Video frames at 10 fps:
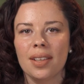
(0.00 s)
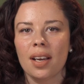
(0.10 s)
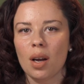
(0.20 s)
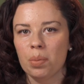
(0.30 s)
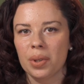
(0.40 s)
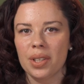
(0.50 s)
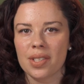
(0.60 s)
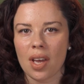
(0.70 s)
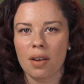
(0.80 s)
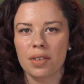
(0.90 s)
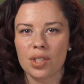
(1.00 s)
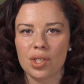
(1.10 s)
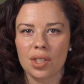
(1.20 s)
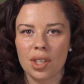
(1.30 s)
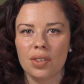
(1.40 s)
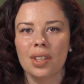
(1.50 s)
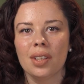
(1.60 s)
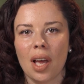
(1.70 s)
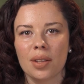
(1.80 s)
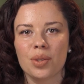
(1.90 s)
tech companies have engineering
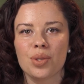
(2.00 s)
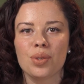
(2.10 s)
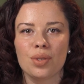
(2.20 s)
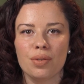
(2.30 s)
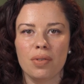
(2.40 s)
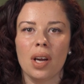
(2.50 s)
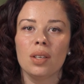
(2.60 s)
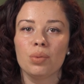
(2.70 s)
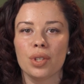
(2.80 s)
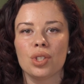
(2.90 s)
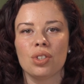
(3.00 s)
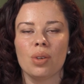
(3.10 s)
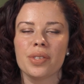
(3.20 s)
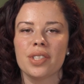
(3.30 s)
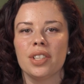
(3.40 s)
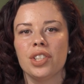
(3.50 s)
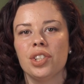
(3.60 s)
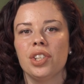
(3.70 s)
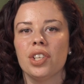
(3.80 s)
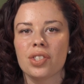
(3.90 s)
ladders to define which roles their
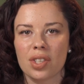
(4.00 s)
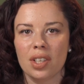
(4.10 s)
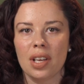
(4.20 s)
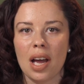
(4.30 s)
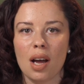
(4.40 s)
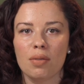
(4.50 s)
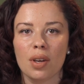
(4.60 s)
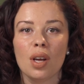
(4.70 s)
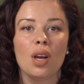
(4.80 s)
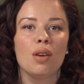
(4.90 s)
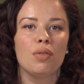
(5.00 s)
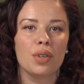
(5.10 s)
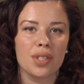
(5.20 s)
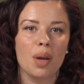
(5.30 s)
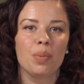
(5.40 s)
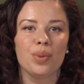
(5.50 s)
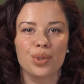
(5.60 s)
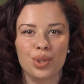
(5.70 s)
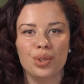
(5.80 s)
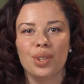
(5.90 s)
engineers can have. For example,
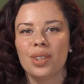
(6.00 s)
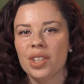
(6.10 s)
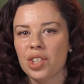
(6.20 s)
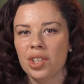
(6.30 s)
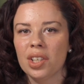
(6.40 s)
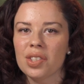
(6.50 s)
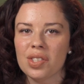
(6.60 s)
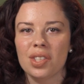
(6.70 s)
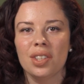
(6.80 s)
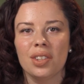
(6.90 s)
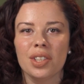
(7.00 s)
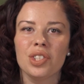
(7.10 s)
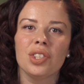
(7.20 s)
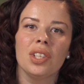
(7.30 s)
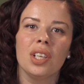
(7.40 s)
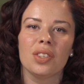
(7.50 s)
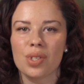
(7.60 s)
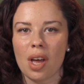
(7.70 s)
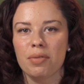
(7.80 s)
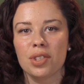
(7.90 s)
junior engineer, senior engineer,
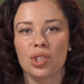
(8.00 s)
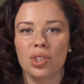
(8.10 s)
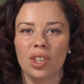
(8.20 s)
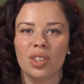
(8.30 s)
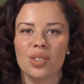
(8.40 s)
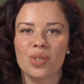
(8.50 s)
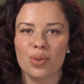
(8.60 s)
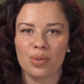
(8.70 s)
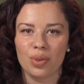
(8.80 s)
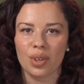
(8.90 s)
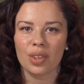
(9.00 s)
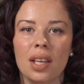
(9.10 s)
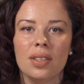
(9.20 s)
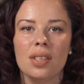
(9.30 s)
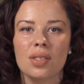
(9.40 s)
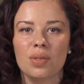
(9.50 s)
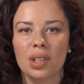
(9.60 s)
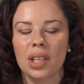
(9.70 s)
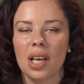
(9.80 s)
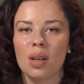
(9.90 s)
staff engineer, and so forth. And these
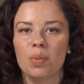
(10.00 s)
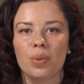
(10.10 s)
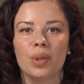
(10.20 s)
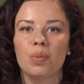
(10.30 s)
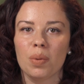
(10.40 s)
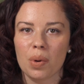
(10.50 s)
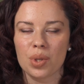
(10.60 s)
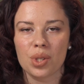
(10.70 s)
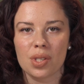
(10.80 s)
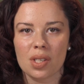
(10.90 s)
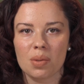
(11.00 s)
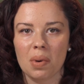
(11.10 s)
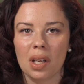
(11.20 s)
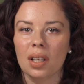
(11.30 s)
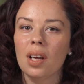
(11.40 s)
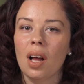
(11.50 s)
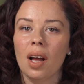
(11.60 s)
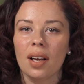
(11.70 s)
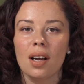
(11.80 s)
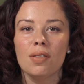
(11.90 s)
really help with promotions as well.
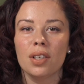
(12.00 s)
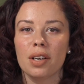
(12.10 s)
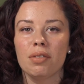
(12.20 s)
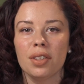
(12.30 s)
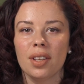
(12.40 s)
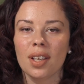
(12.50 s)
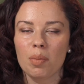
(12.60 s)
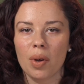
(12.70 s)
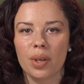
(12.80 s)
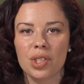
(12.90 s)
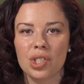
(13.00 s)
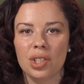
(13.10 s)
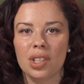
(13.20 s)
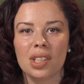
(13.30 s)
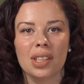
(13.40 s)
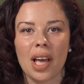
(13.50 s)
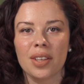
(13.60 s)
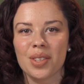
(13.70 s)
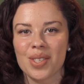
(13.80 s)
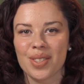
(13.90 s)
I cover everything about engineering
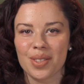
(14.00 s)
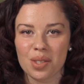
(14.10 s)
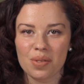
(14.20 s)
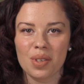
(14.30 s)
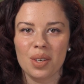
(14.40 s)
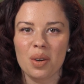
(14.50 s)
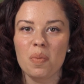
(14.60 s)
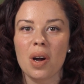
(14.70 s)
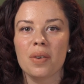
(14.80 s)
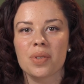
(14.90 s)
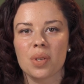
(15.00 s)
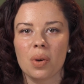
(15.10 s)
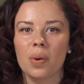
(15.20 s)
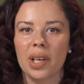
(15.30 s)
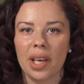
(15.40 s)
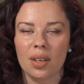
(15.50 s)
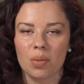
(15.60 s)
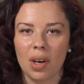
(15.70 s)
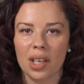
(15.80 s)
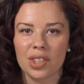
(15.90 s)
ladders in this video above, so go ahead and
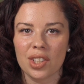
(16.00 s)
watch